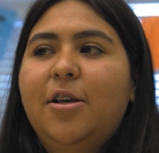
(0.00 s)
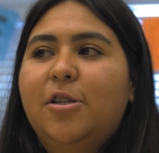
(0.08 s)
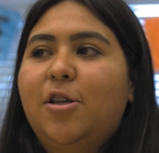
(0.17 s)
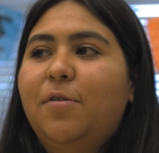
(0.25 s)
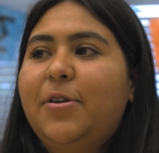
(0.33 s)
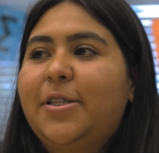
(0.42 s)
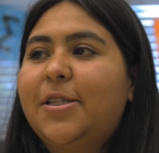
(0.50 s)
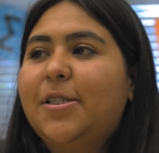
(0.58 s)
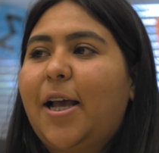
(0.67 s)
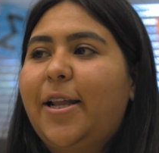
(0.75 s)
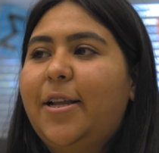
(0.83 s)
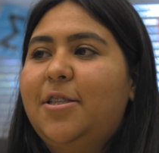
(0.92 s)
So we
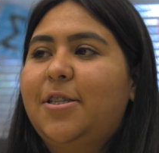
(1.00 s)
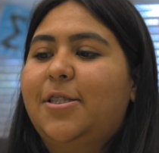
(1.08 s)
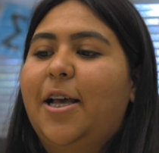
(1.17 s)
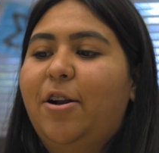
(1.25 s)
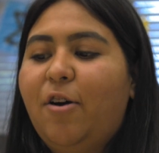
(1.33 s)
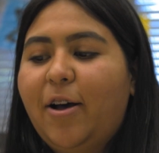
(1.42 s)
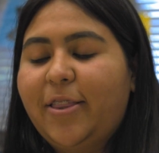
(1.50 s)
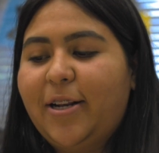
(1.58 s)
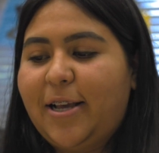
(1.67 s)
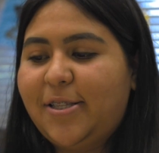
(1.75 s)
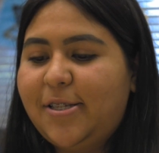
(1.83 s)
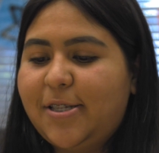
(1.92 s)
decided to settle on the
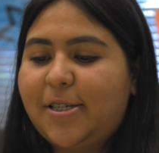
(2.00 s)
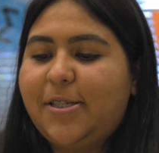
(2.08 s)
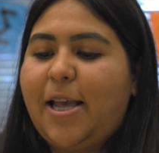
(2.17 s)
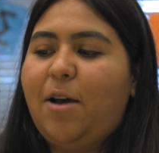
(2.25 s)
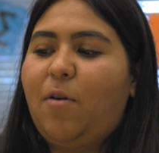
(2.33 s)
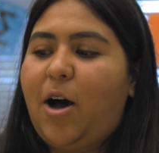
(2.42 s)
1968